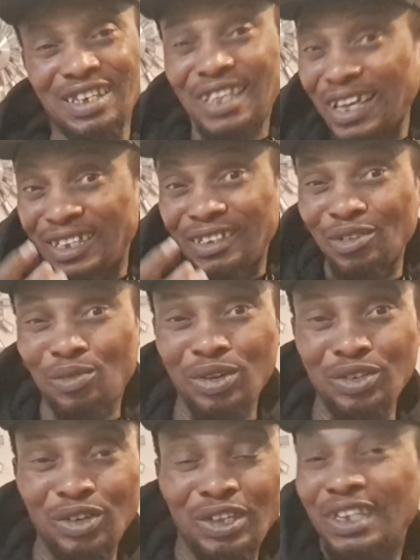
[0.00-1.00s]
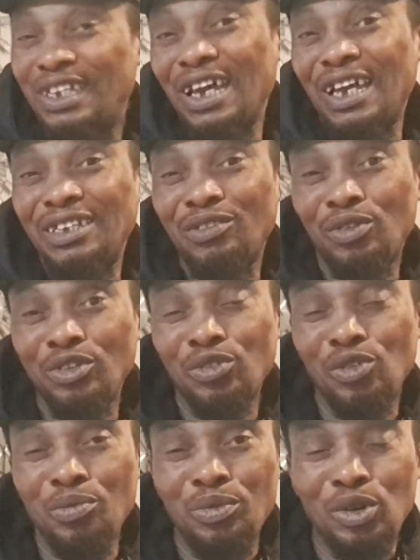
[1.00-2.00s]
That is the question. They start asking
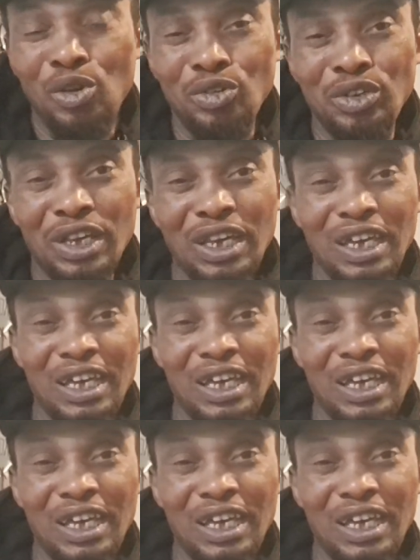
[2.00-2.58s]
for God because